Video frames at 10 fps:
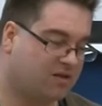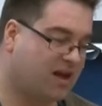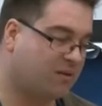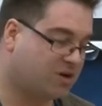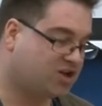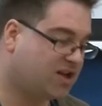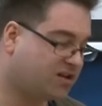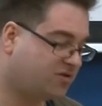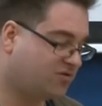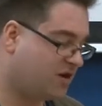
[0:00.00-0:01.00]
that which
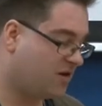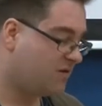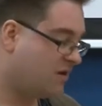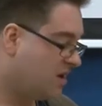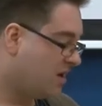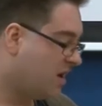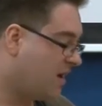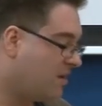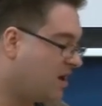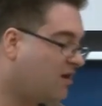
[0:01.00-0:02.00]
is true.
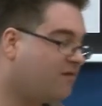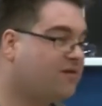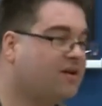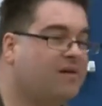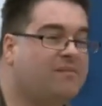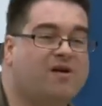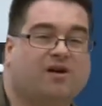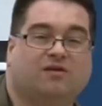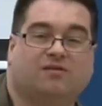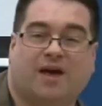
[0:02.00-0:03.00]
I love
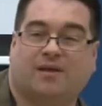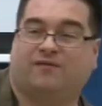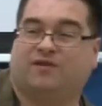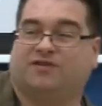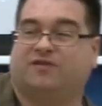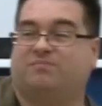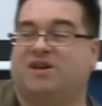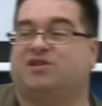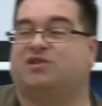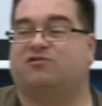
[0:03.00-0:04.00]
American Catholic philosopher
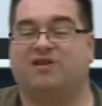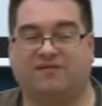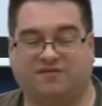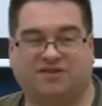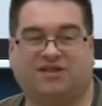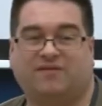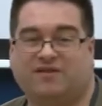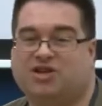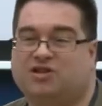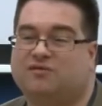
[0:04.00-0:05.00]
Peter Kreeft's
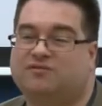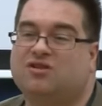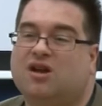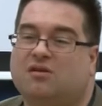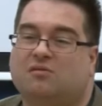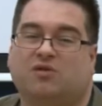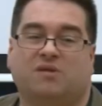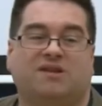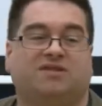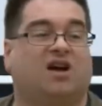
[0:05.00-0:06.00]
definition of what it
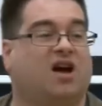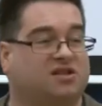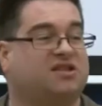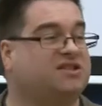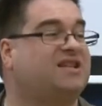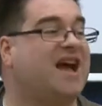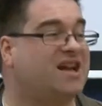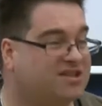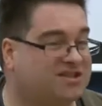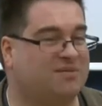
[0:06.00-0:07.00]
means to
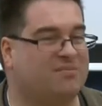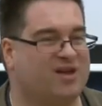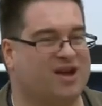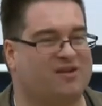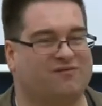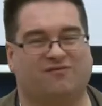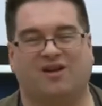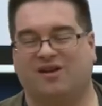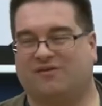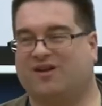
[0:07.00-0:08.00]
understand something.
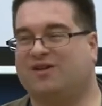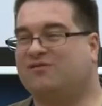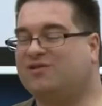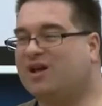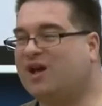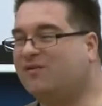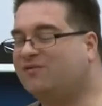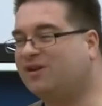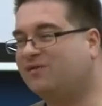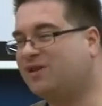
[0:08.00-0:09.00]
I've found it really
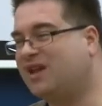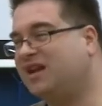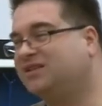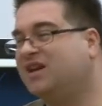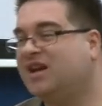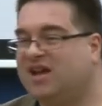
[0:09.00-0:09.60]
helpful over the years.